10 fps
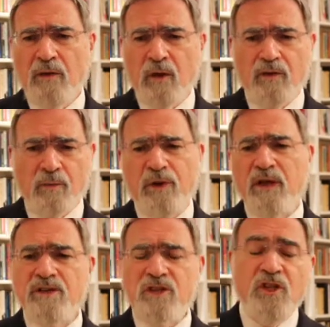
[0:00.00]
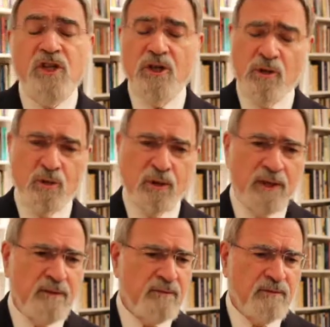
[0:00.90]
The British knew,
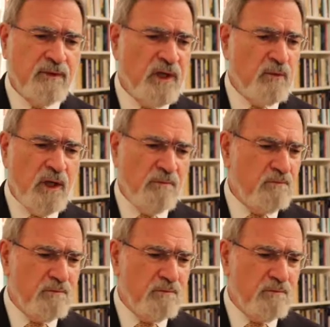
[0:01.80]
and there were